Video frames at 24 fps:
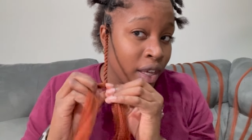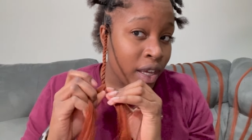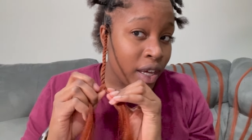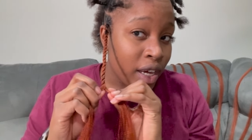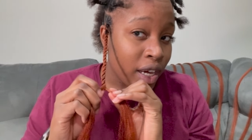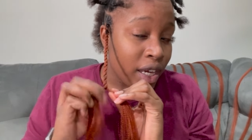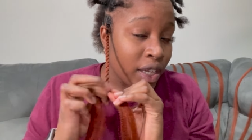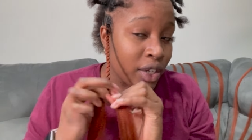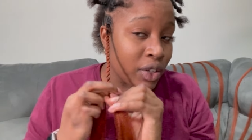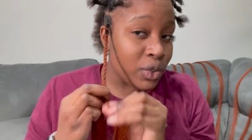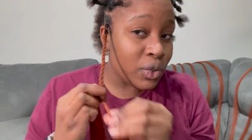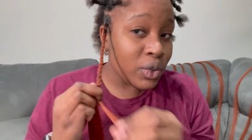
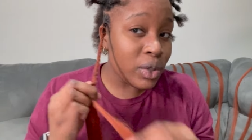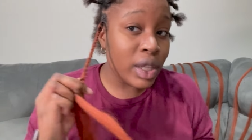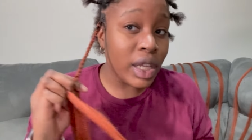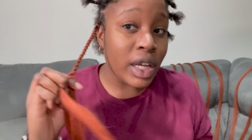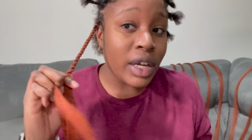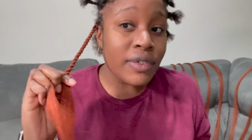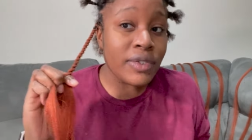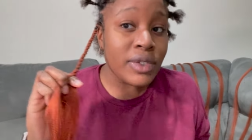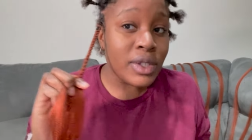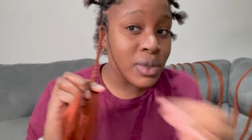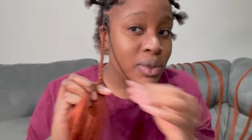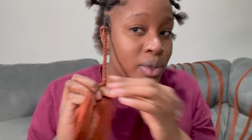I do
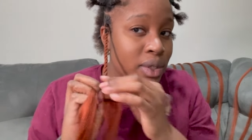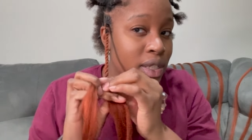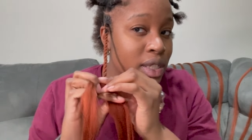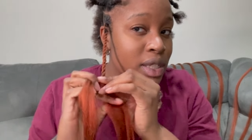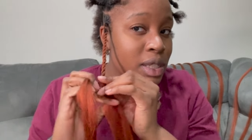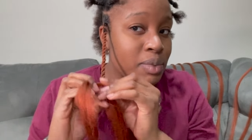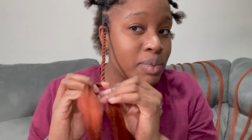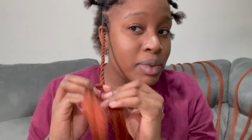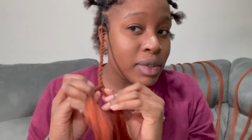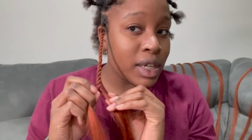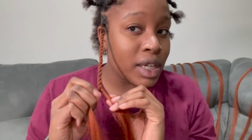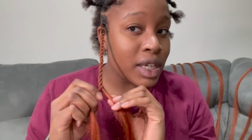love twists
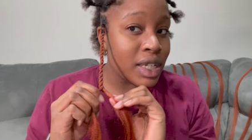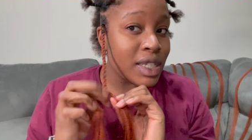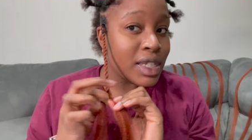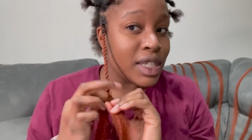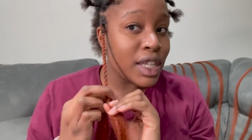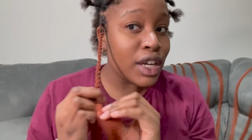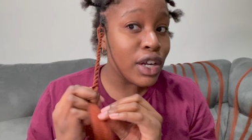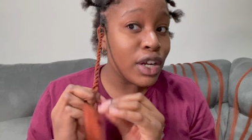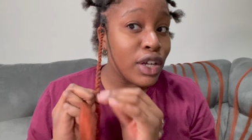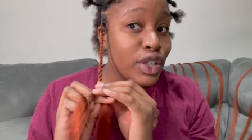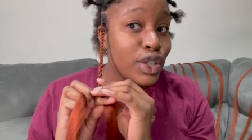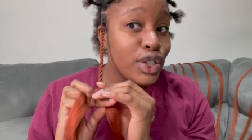because they
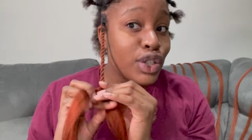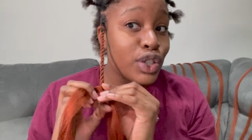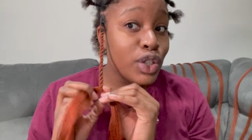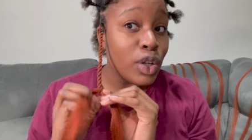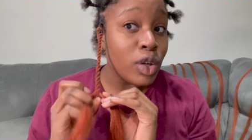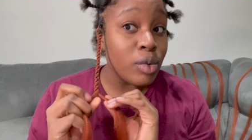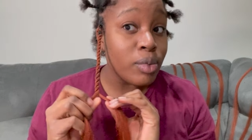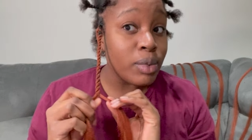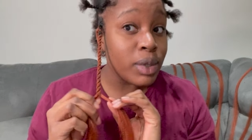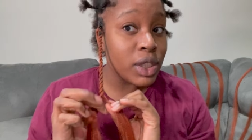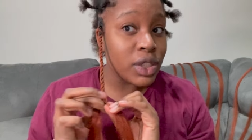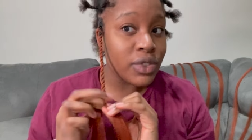are
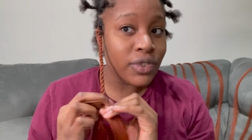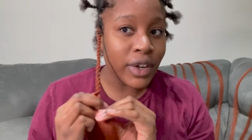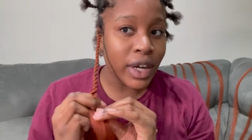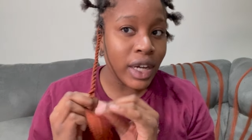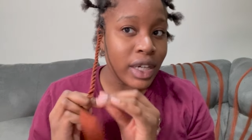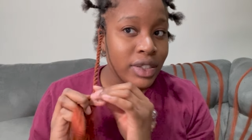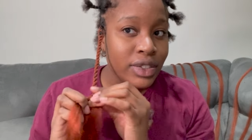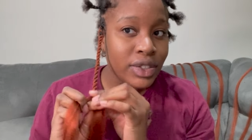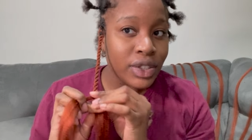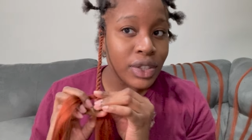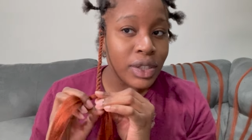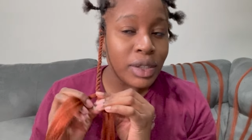so much
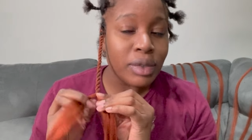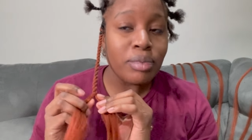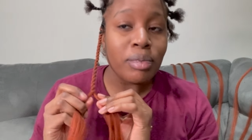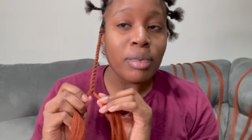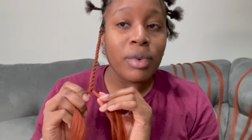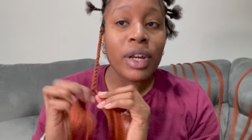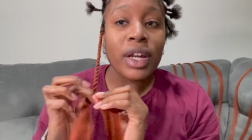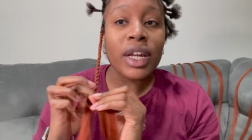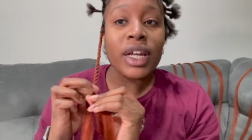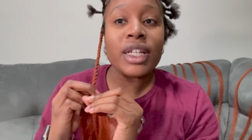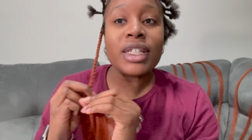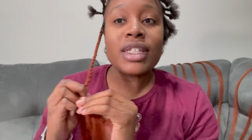faster than
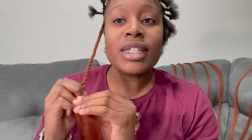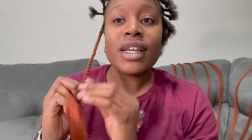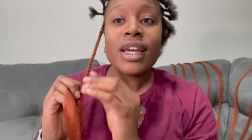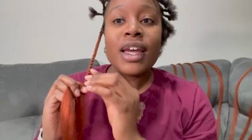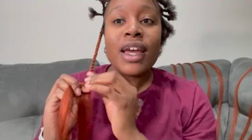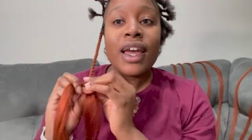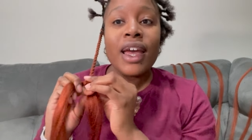braids.